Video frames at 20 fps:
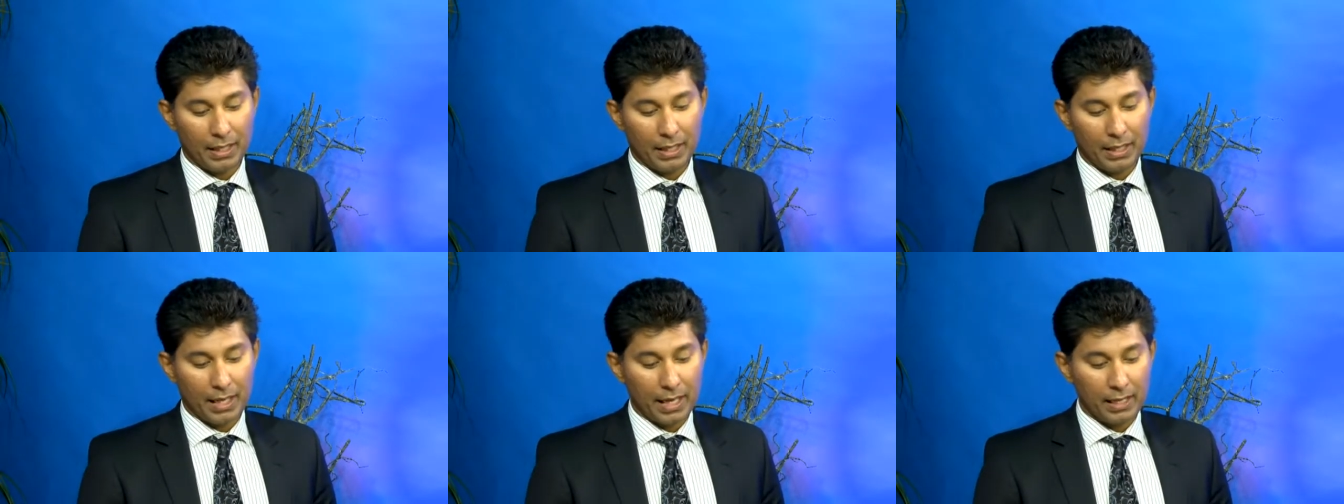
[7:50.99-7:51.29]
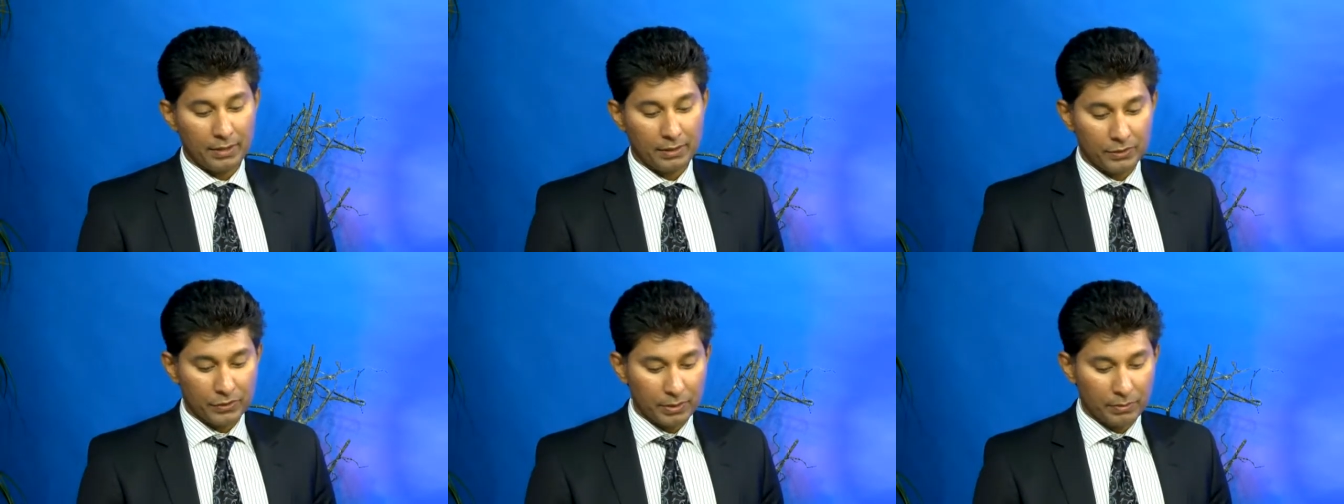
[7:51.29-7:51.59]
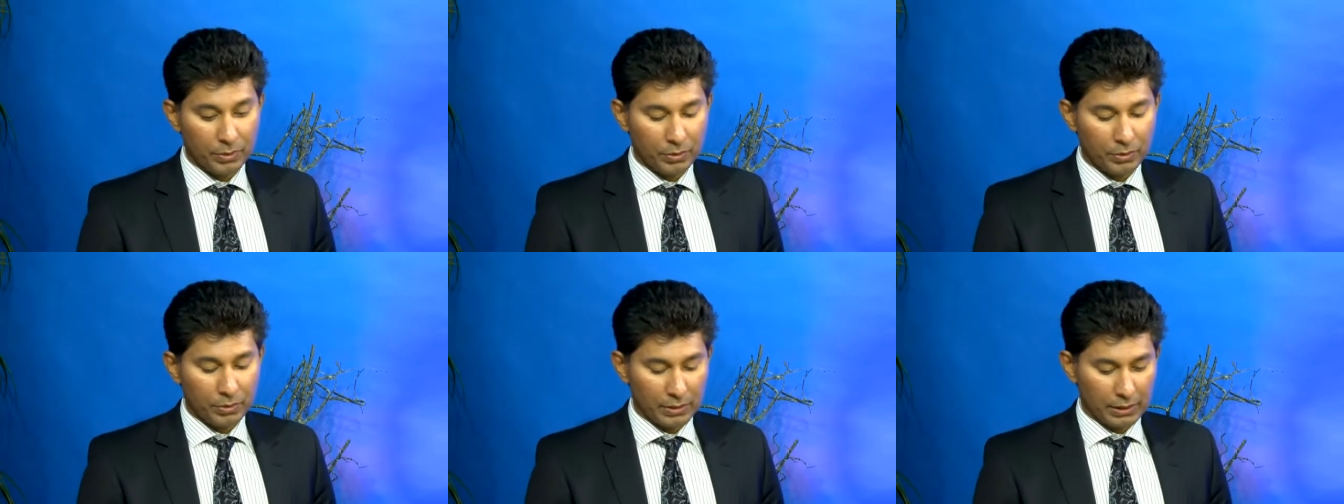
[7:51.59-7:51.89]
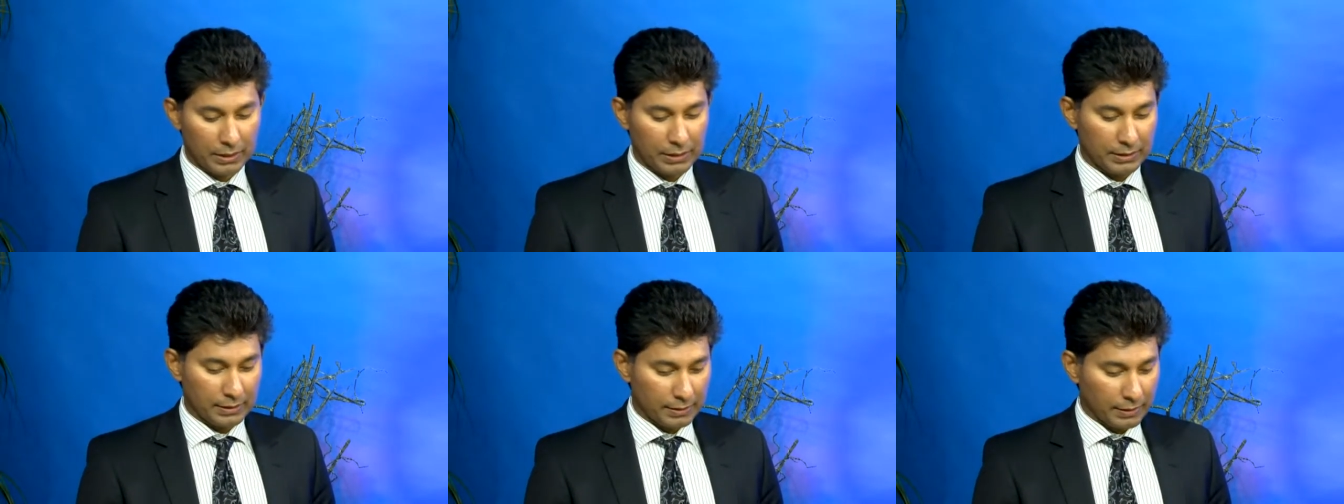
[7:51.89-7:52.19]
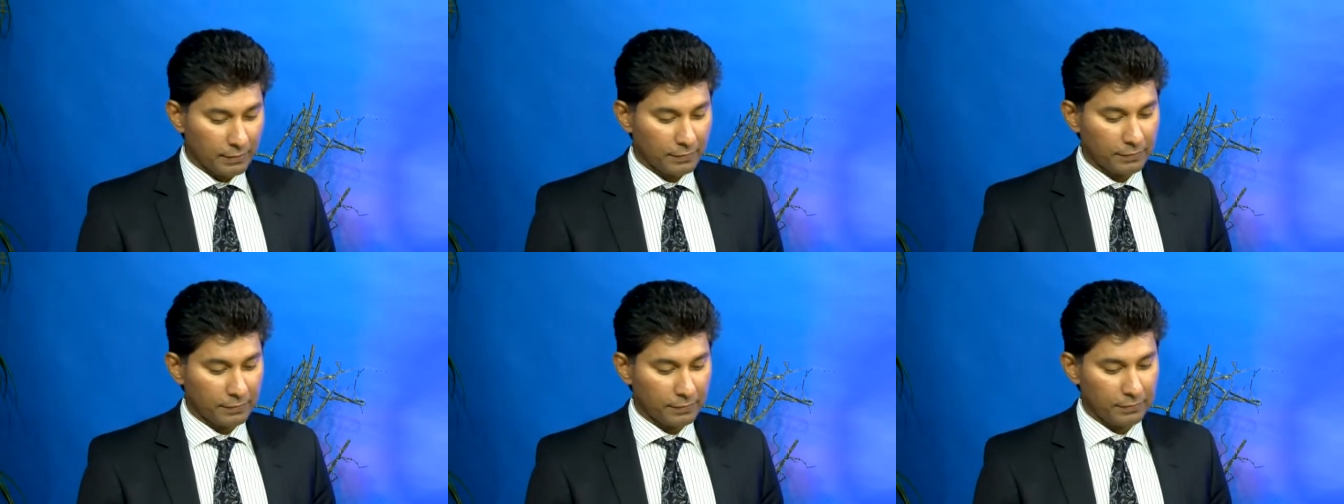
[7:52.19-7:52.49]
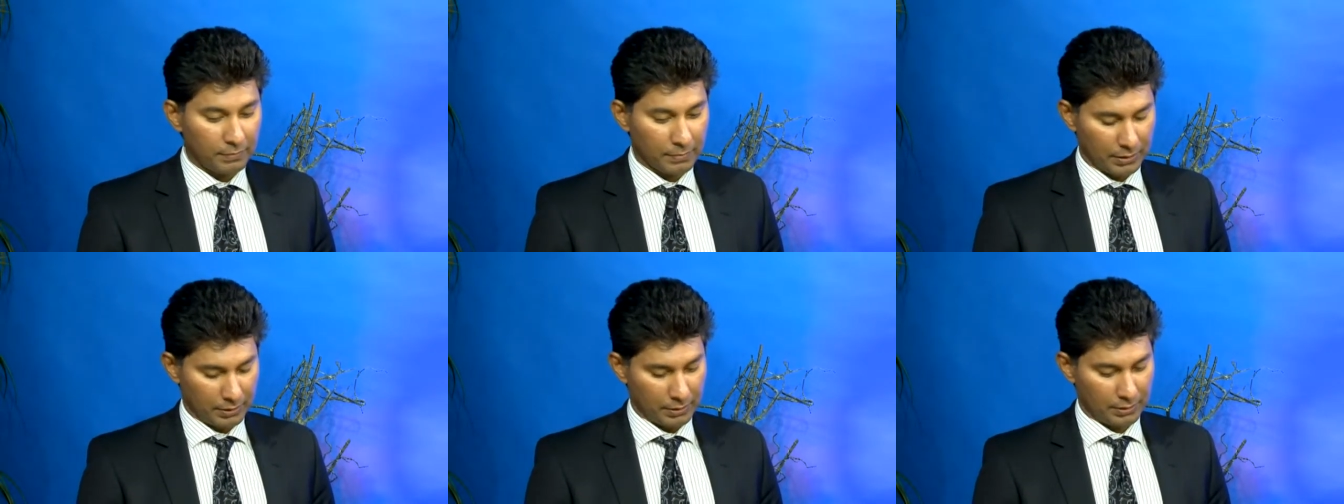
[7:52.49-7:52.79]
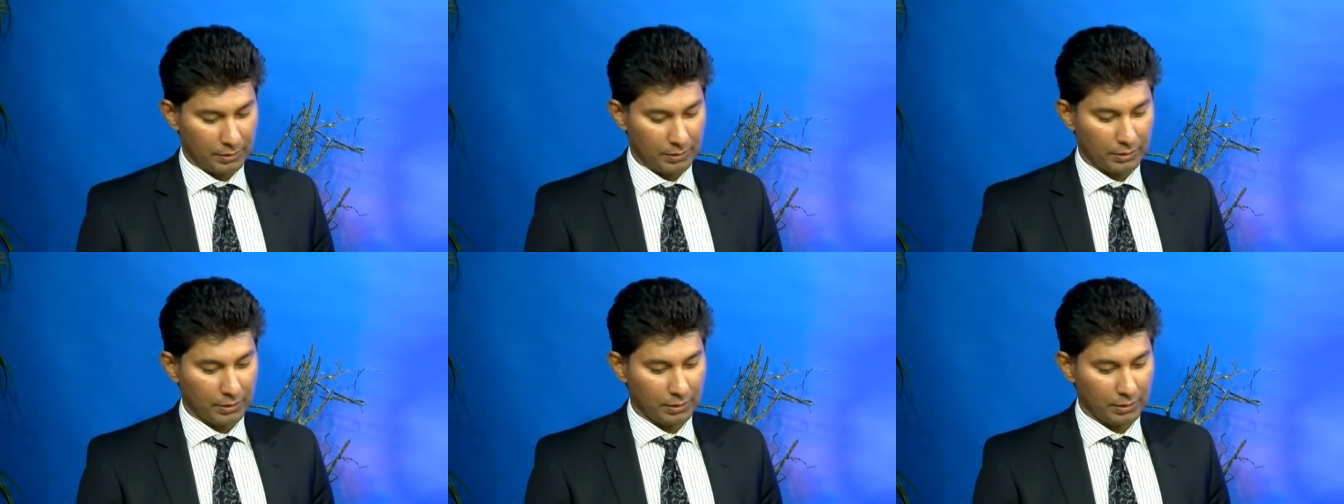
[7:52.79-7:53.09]
And the tribunal itself
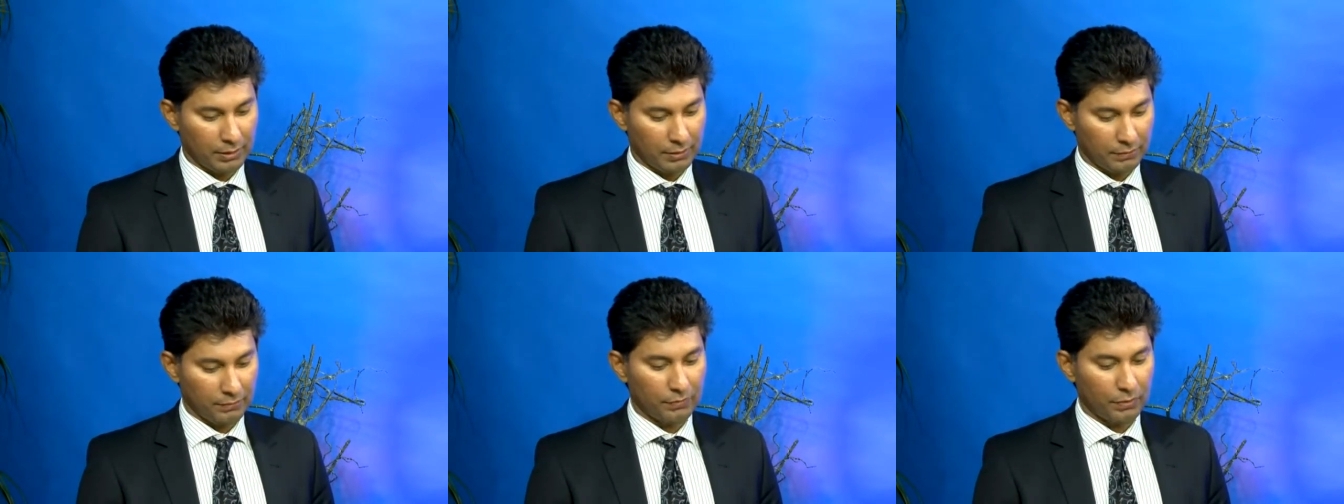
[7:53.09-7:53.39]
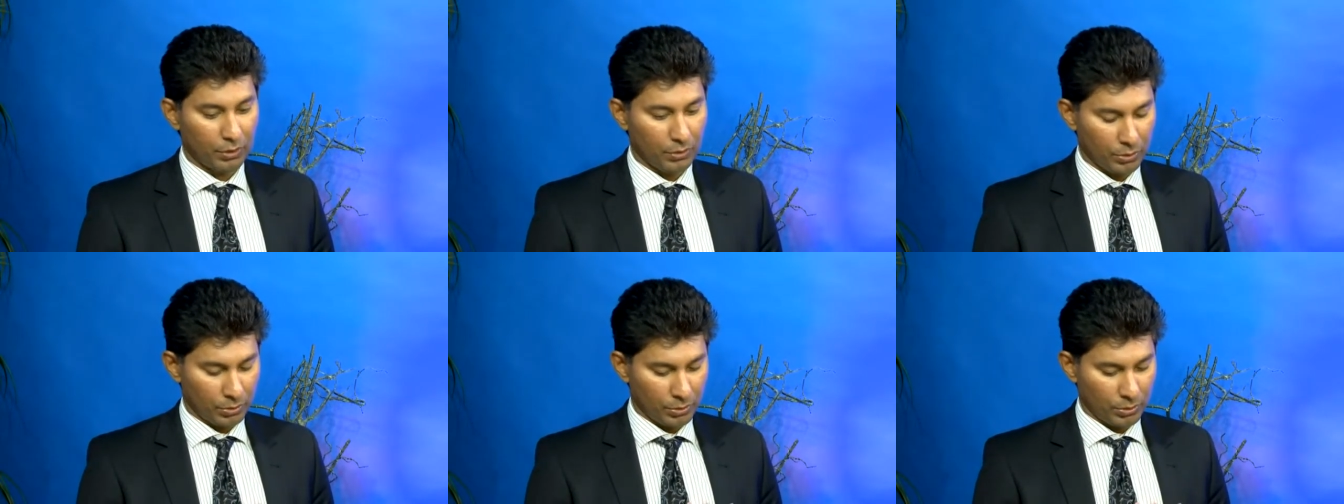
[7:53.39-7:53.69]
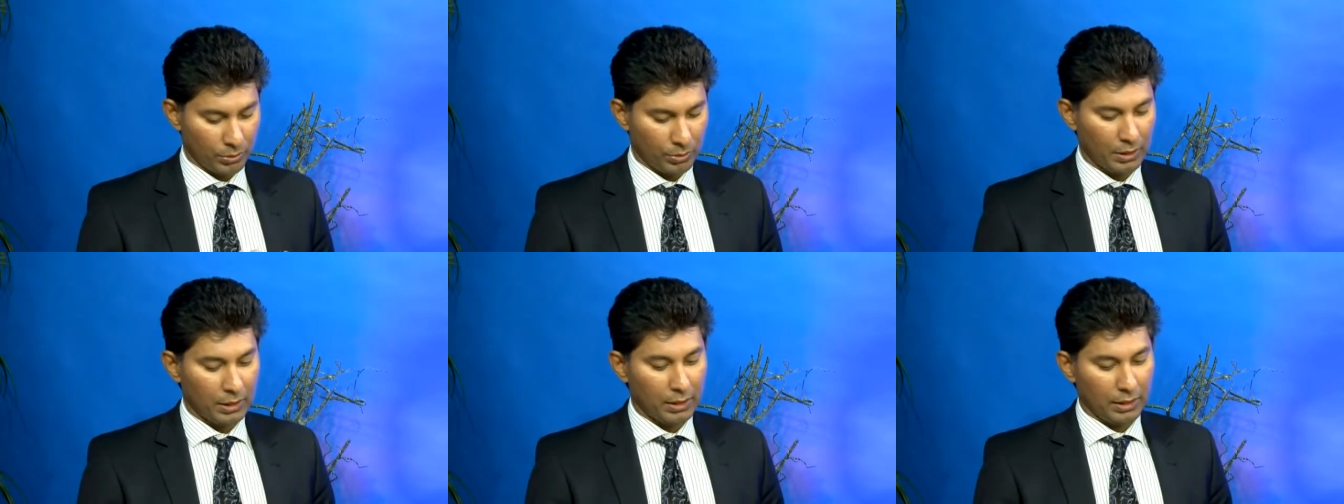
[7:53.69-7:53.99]
must follow